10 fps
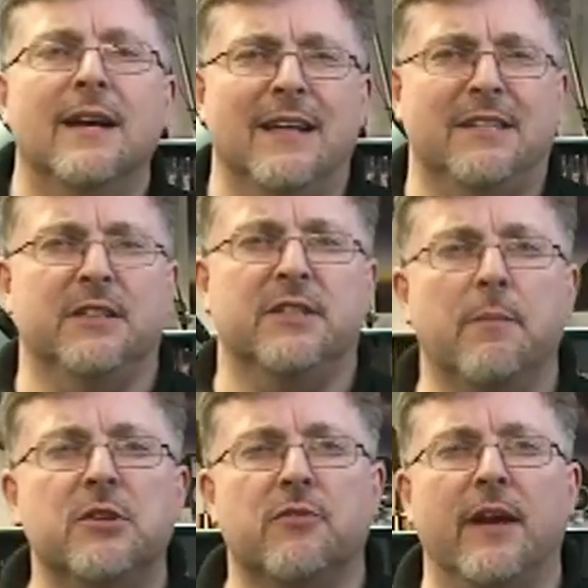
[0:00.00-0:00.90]
Let's just
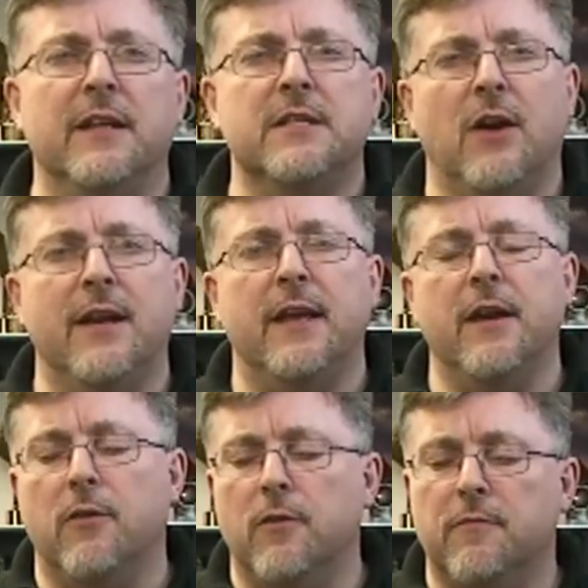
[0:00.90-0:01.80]
demonstrate this
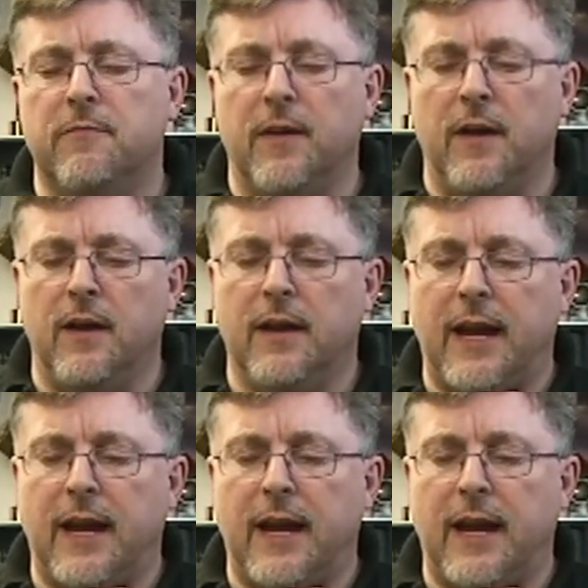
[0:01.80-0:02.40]
idea of uh,